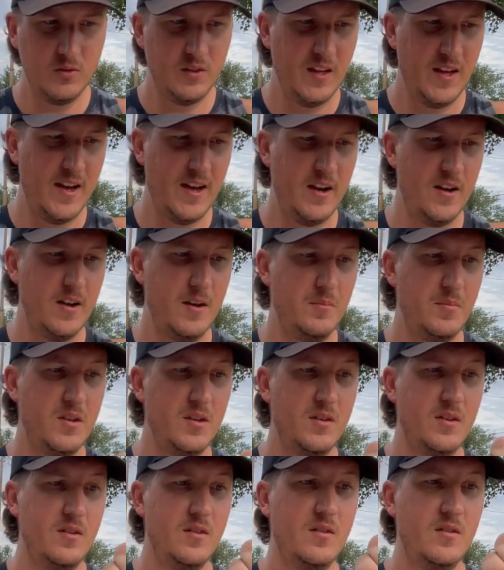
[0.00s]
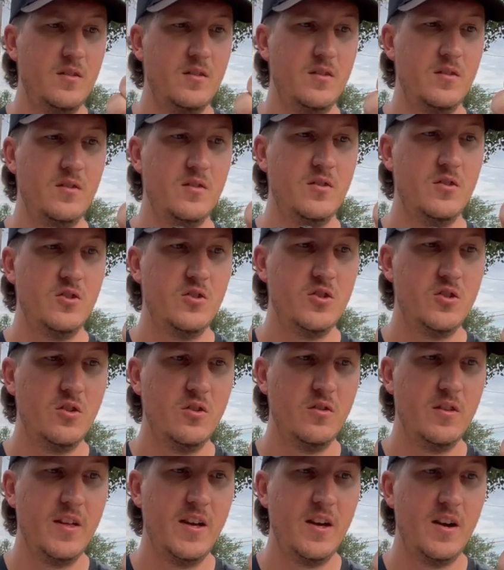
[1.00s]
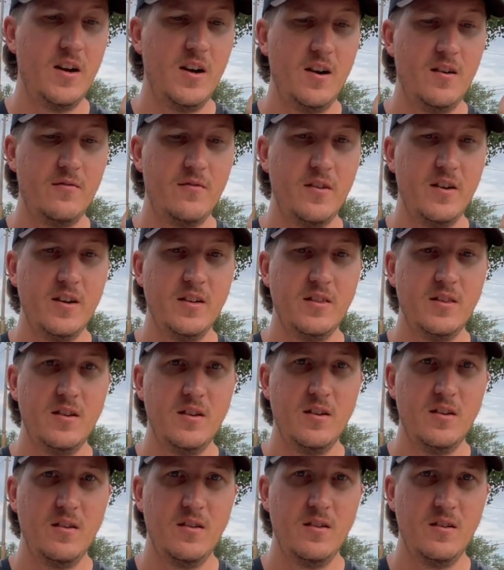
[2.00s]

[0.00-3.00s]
that up and show that off right there.